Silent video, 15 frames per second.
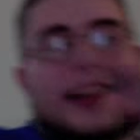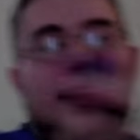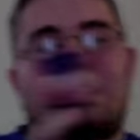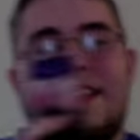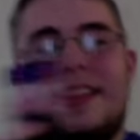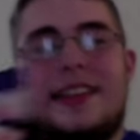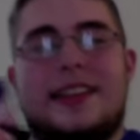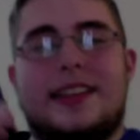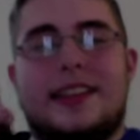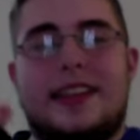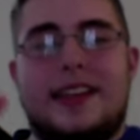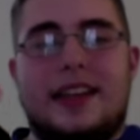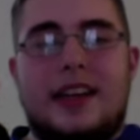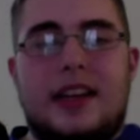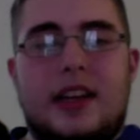And then
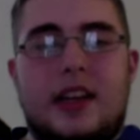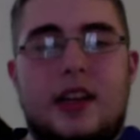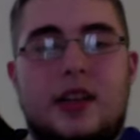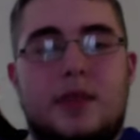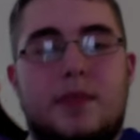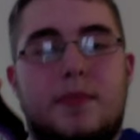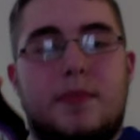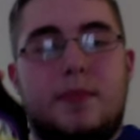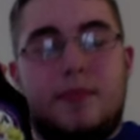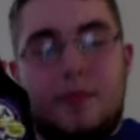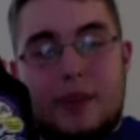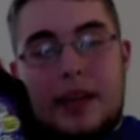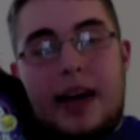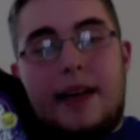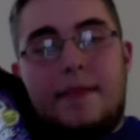we
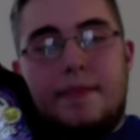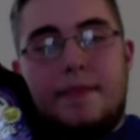got